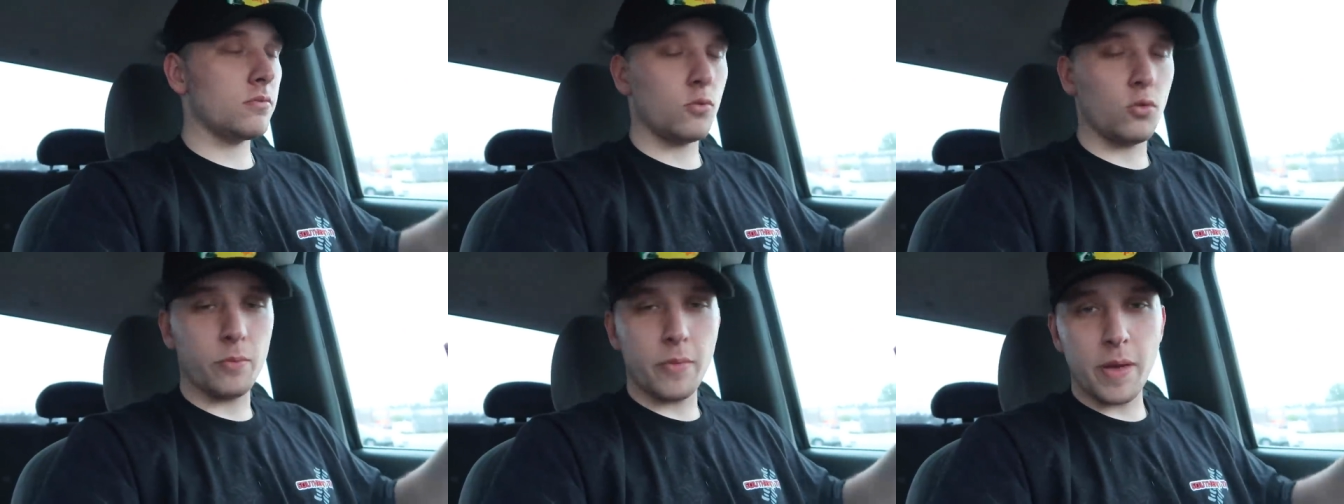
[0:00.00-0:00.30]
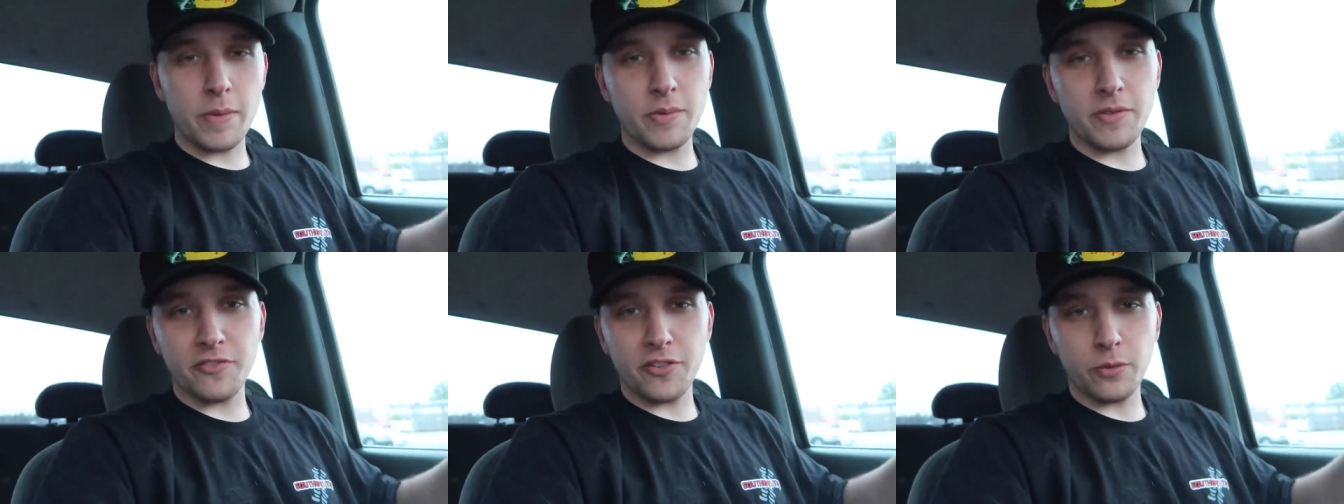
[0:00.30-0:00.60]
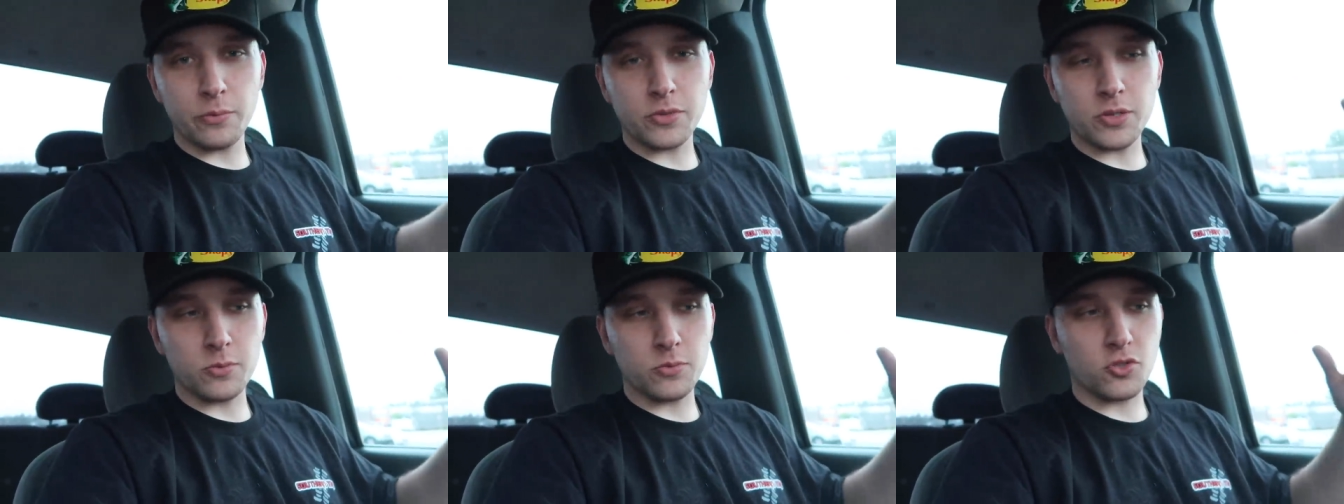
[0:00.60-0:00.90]
We'll maybe
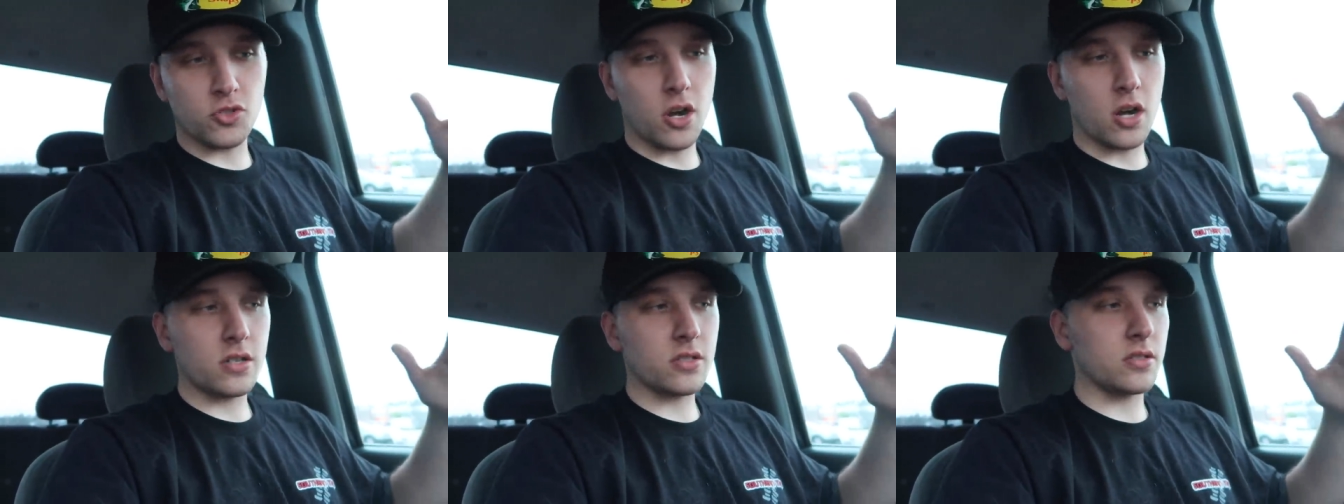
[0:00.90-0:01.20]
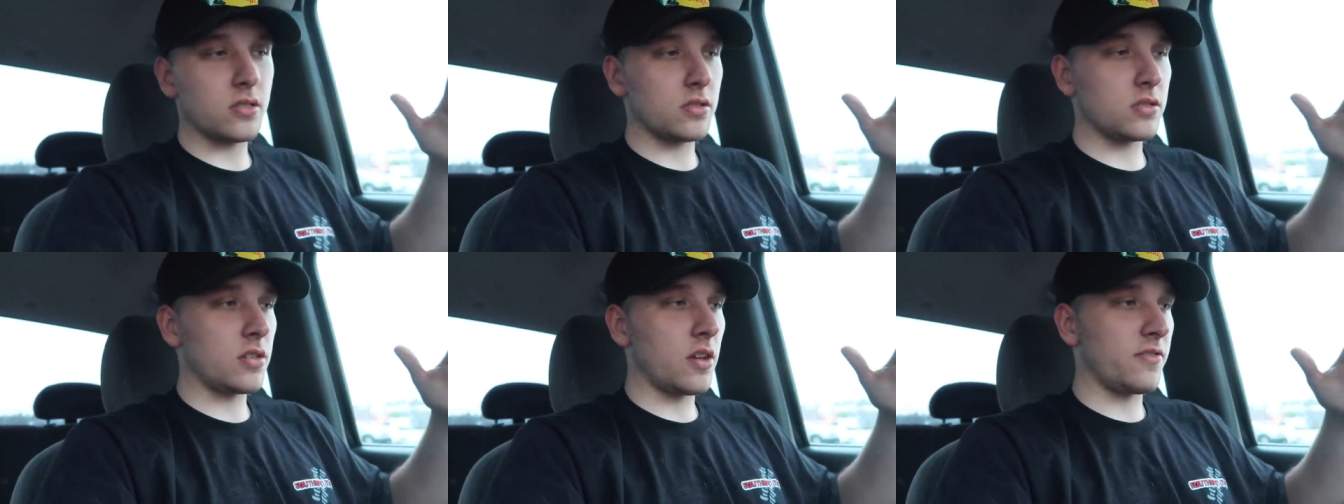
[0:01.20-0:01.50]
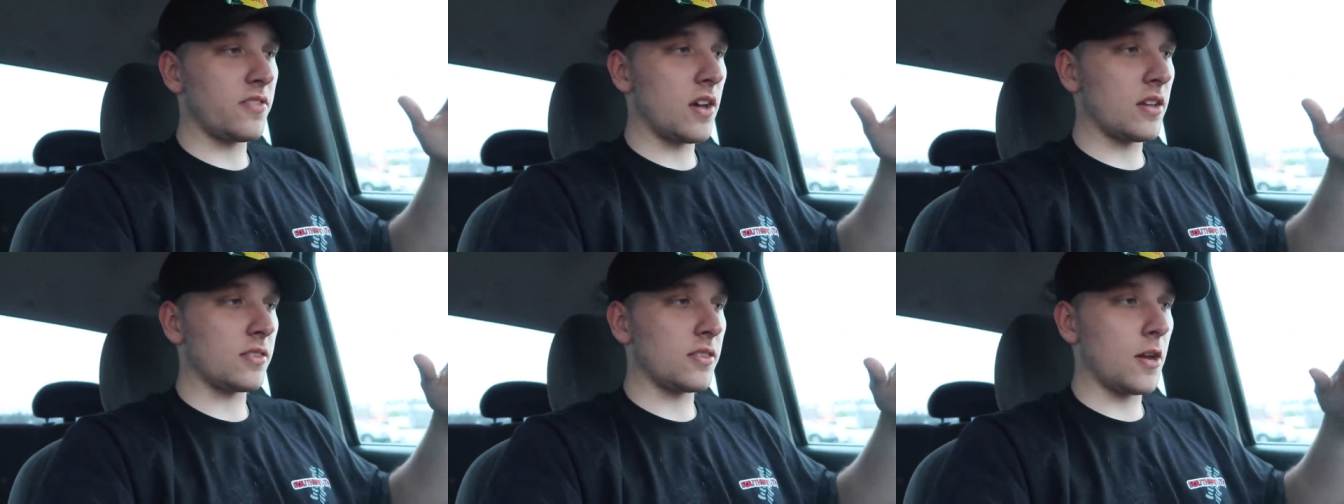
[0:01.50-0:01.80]
film some trucks and
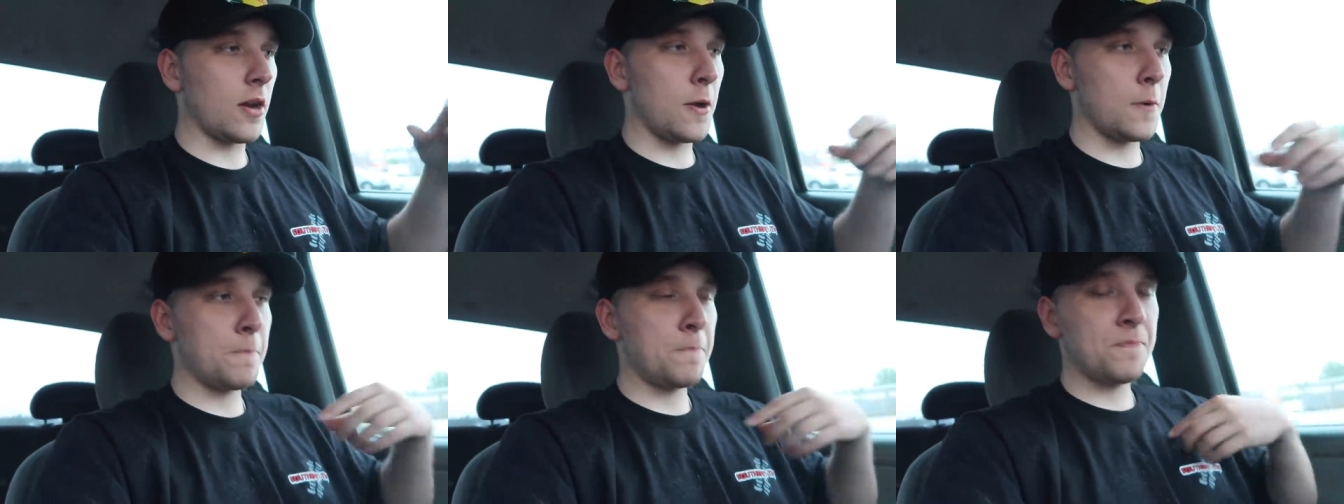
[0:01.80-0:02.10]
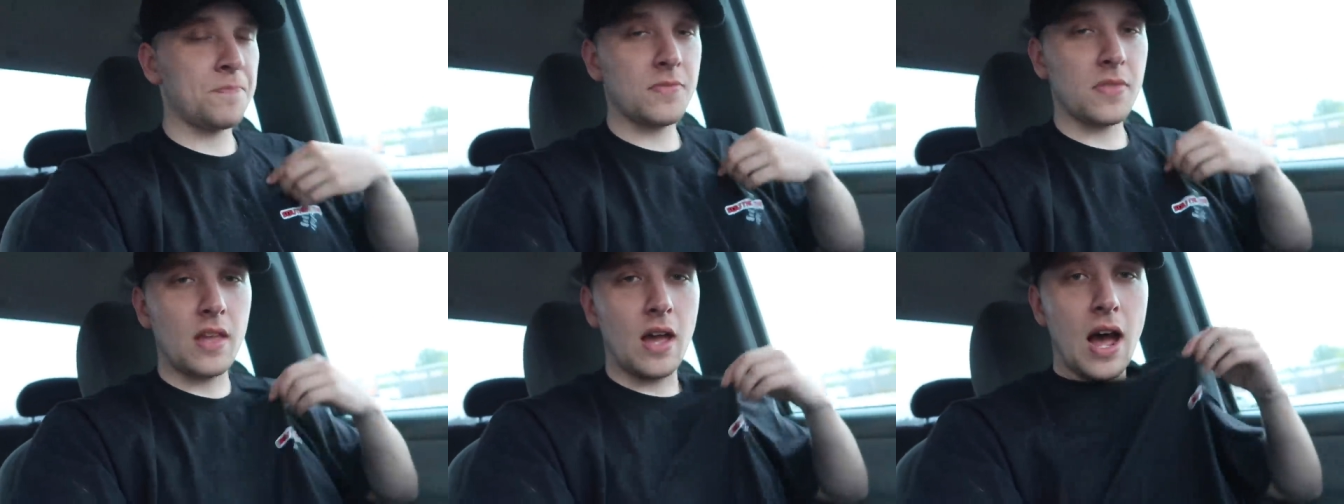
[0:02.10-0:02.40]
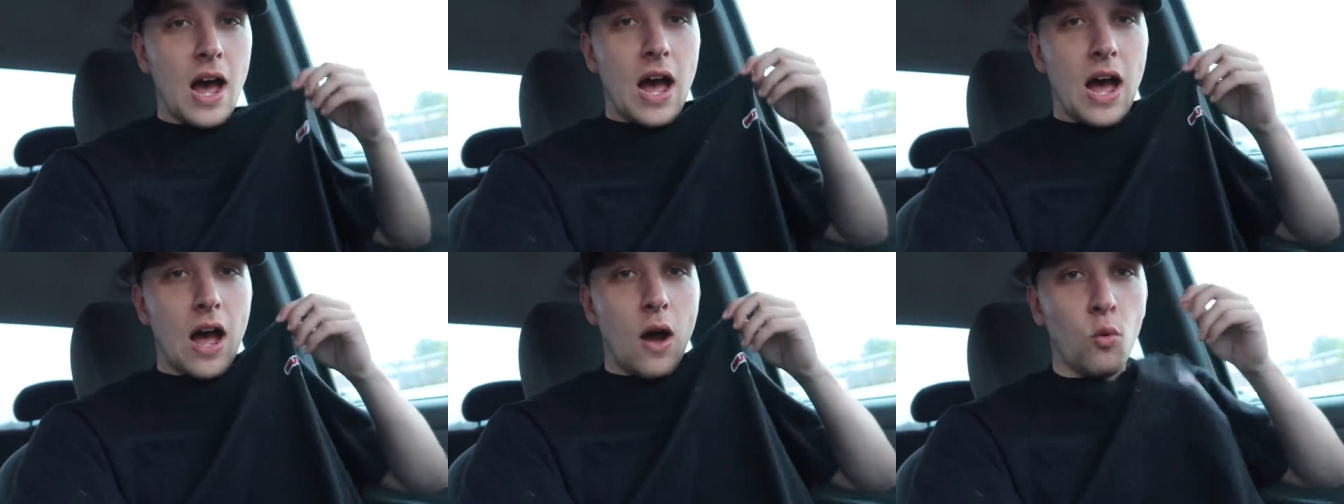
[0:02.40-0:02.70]
stuff out there.
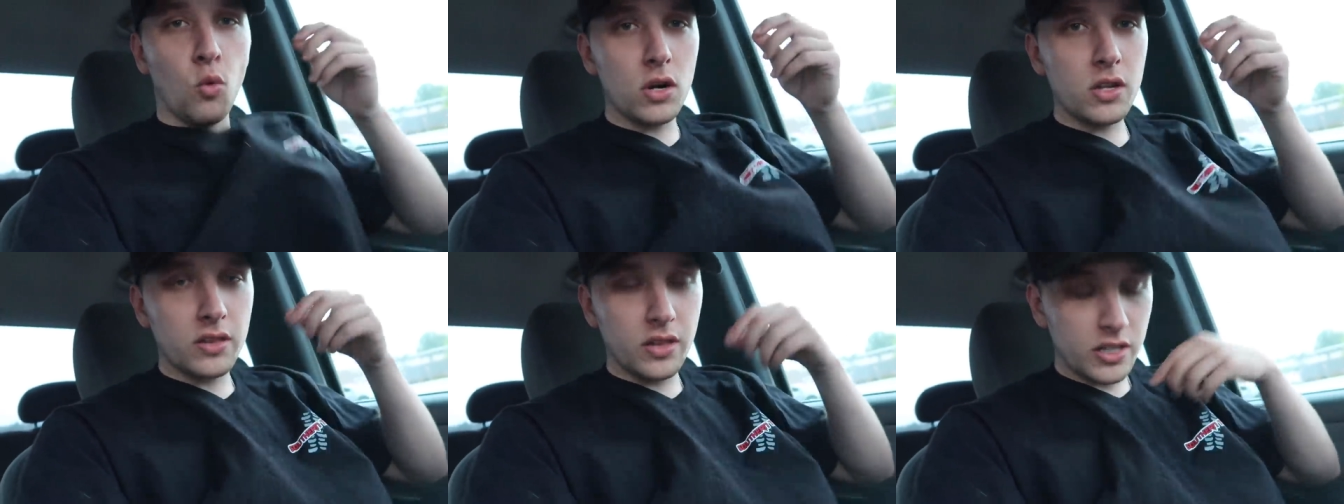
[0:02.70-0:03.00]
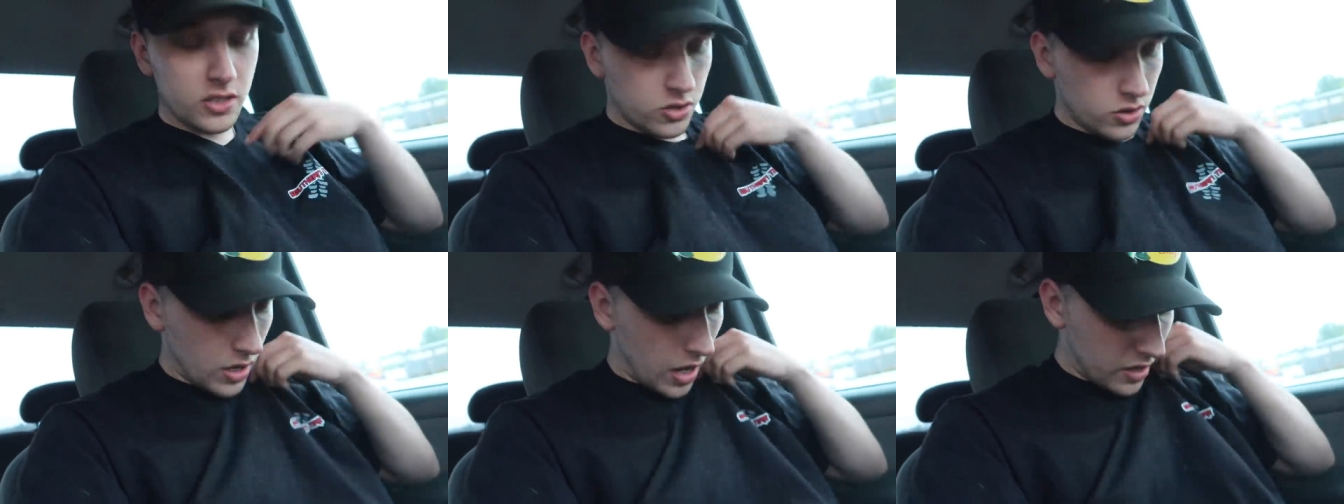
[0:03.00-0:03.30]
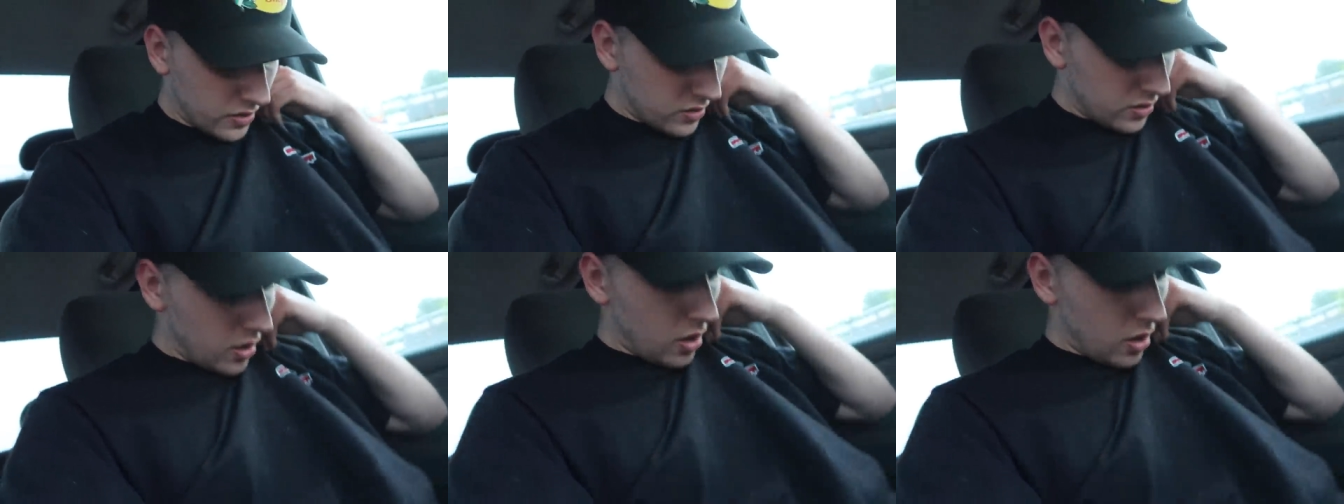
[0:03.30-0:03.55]
Uh, I wanted to let you guys